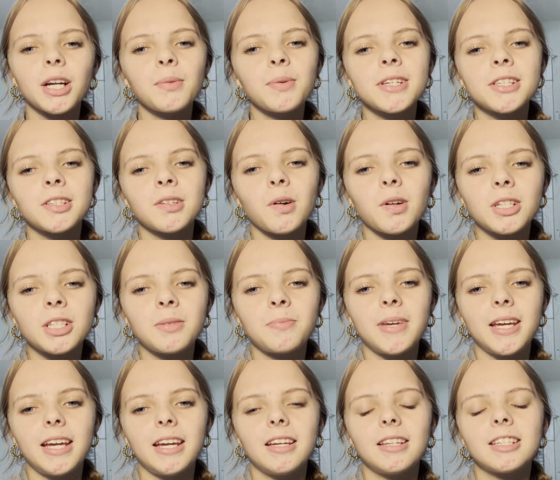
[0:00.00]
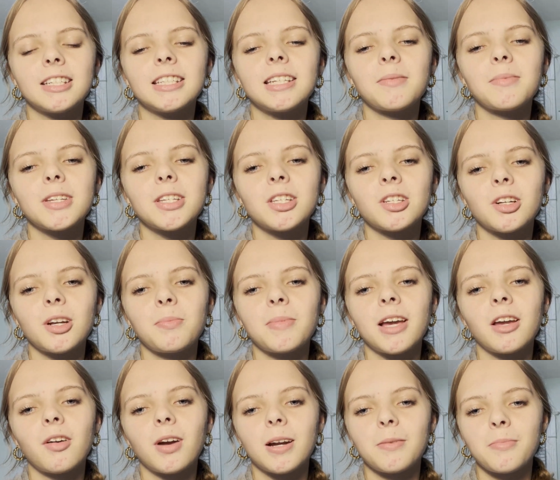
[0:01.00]
was told to me to demonstrate my
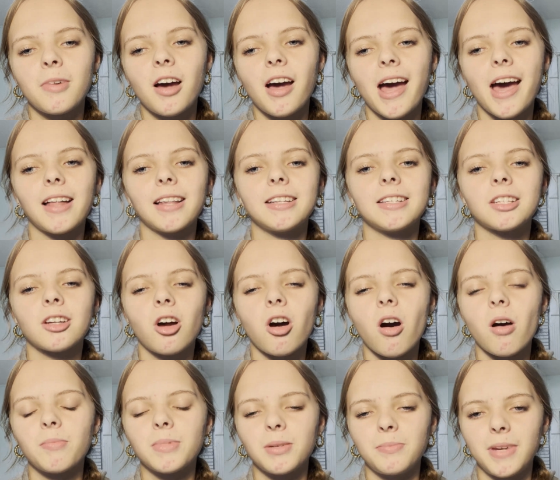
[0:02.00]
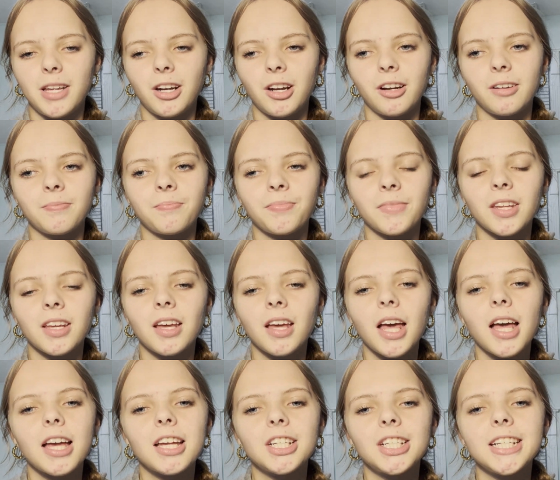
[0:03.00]
grandpa Alan's calm demeanor.
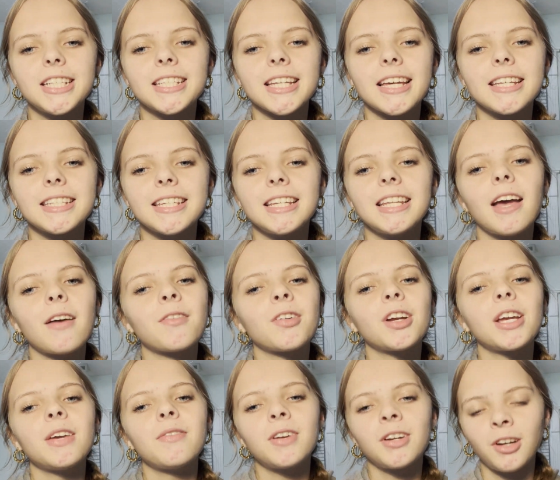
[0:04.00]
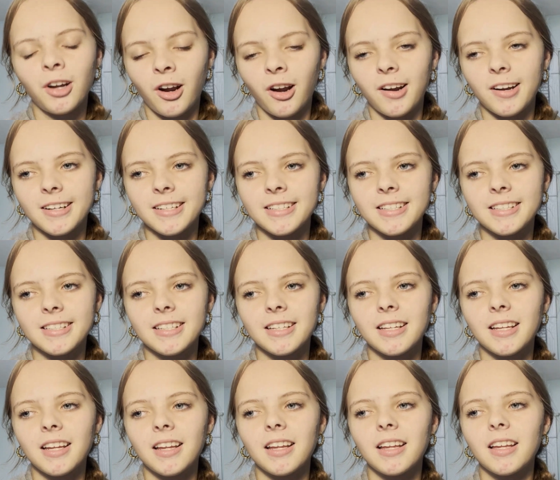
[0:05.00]
She says he never even cursed,
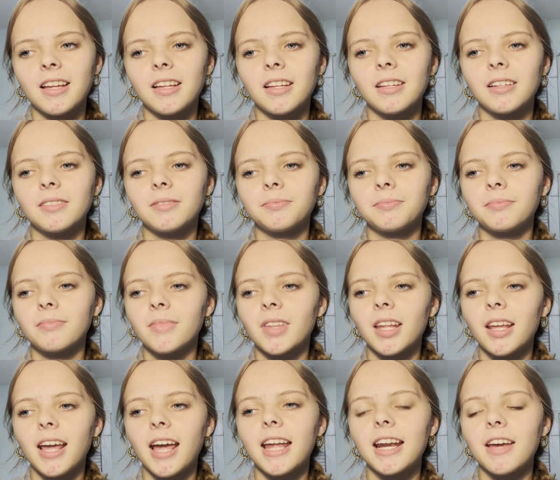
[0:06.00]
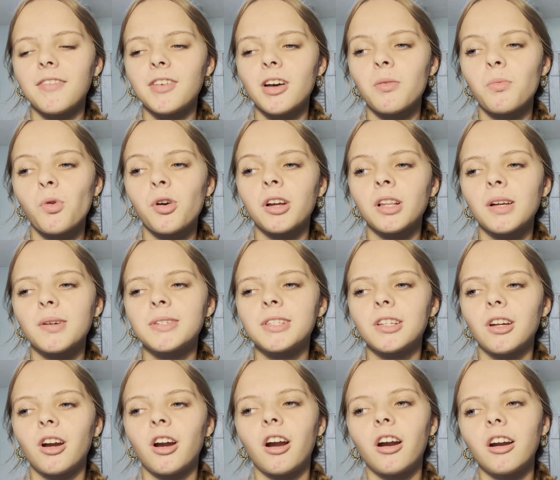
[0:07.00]
and I felt more close
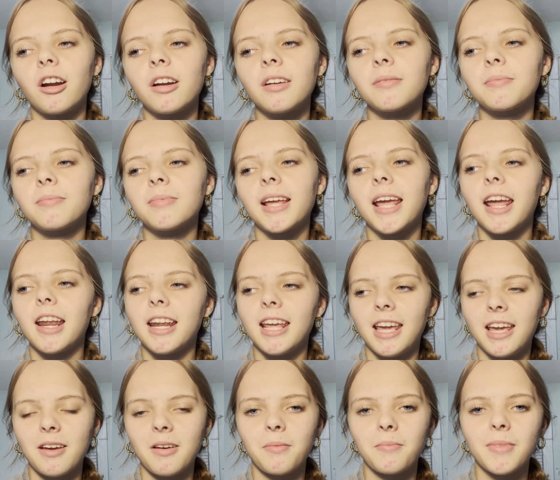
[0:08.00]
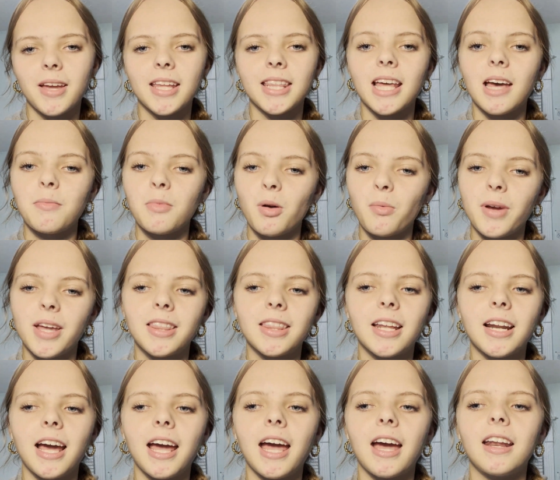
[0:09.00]
to her and him in that moment
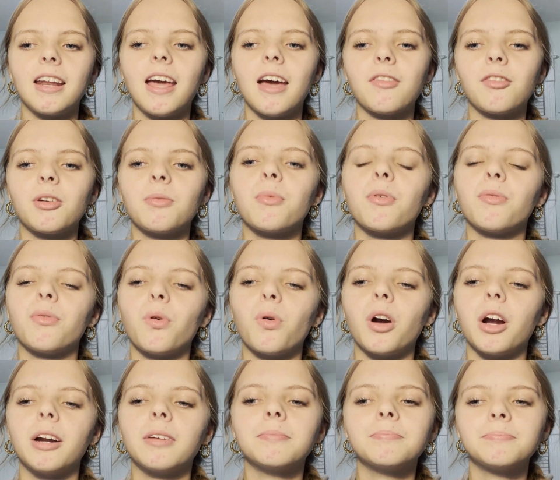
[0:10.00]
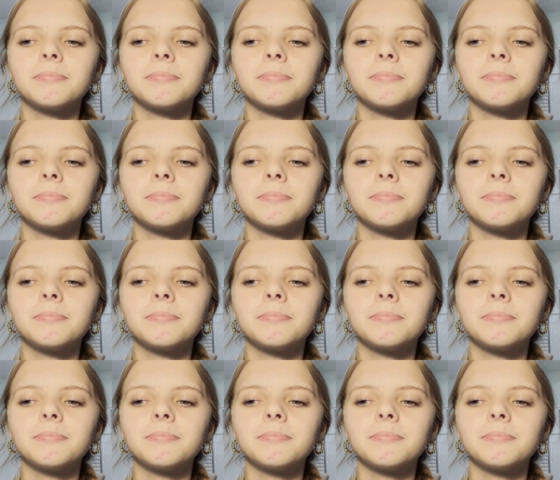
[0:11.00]
than I had ever before.